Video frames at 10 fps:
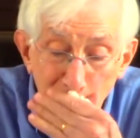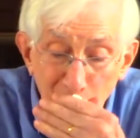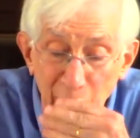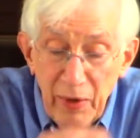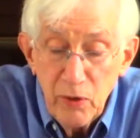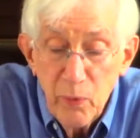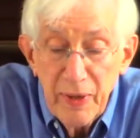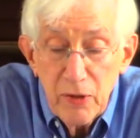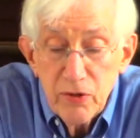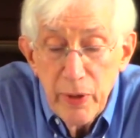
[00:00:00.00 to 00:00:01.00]
They could
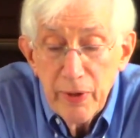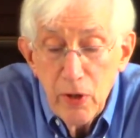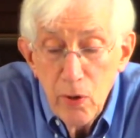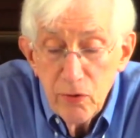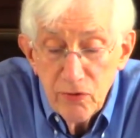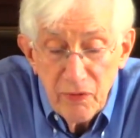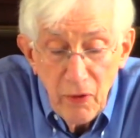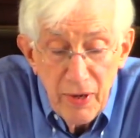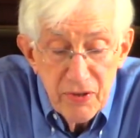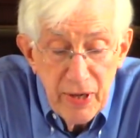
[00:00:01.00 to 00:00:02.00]
drink cherry Cokes at the
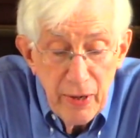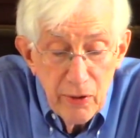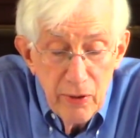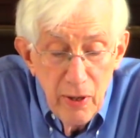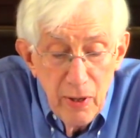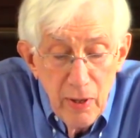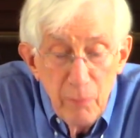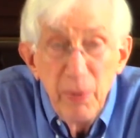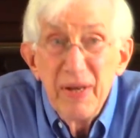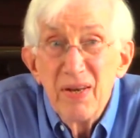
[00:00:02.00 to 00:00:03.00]
lunch counter,
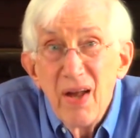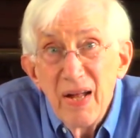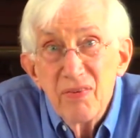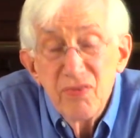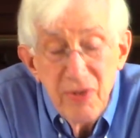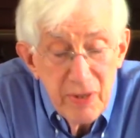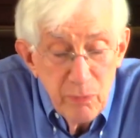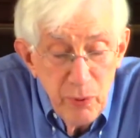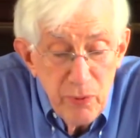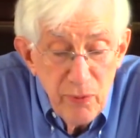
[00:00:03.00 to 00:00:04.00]
but not sit in
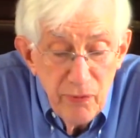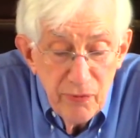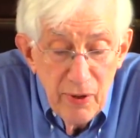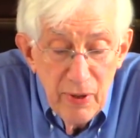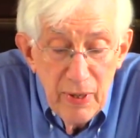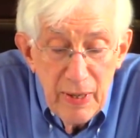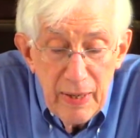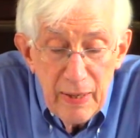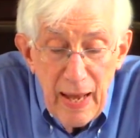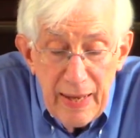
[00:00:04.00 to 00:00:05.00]
booths
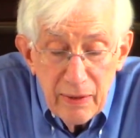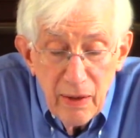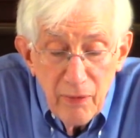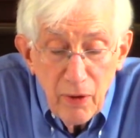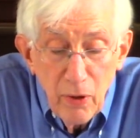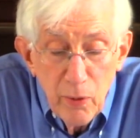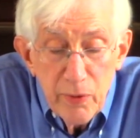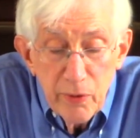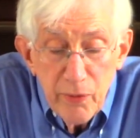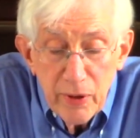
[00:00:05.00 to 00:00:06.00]
at the
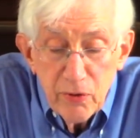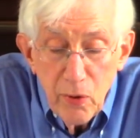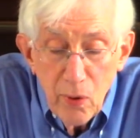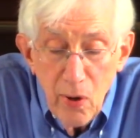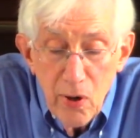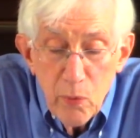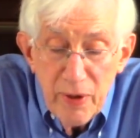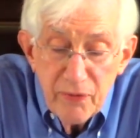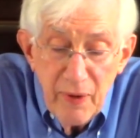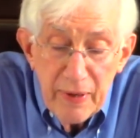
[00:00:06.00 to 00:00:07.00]
Colonial Drugstore on
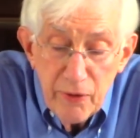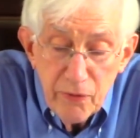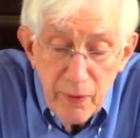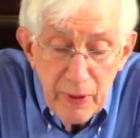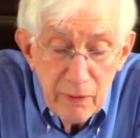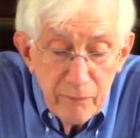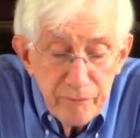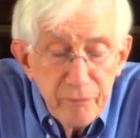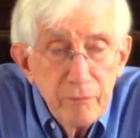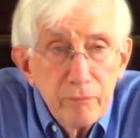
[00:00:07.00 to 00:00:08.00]
West Franklin Street,
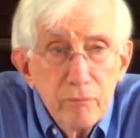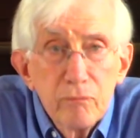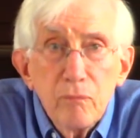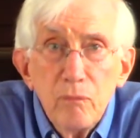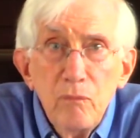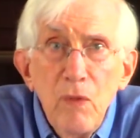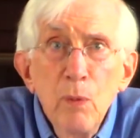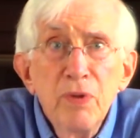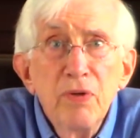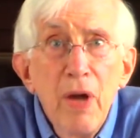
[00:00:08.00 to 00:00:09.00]

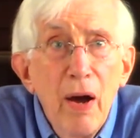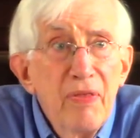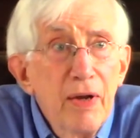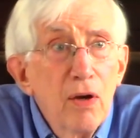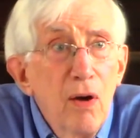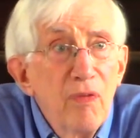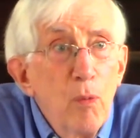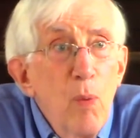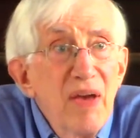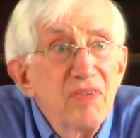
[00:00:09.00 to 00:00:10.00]
which is now, I think, called the
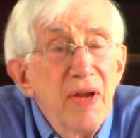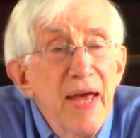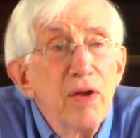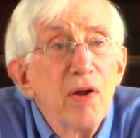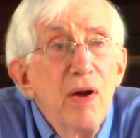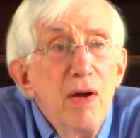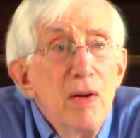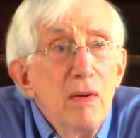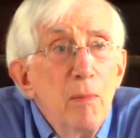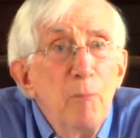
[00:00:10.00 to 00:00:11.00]
West End
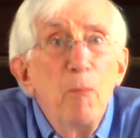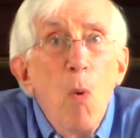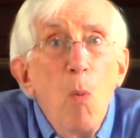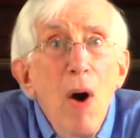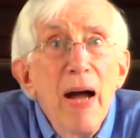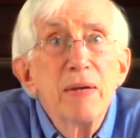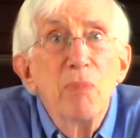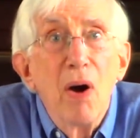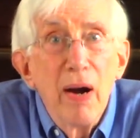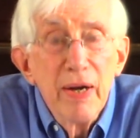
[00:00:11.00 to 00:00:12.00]
Wine
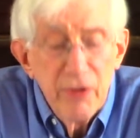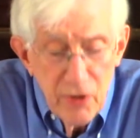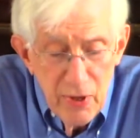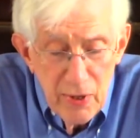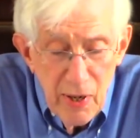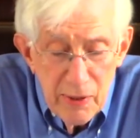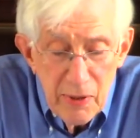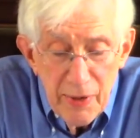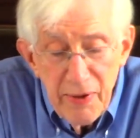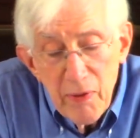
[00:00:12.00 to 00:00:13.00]
Bar, and it's
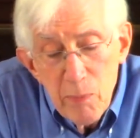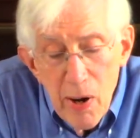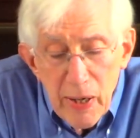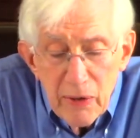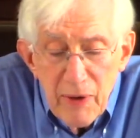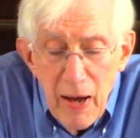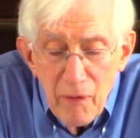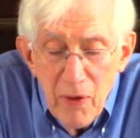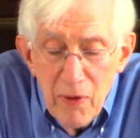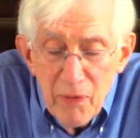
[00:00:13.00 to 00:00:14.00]
another mark of
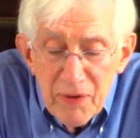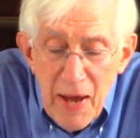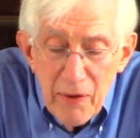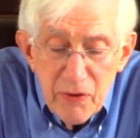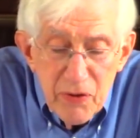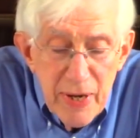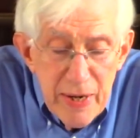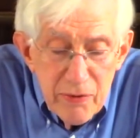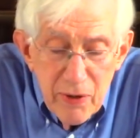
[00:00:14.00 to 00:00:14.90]
how the town has changed.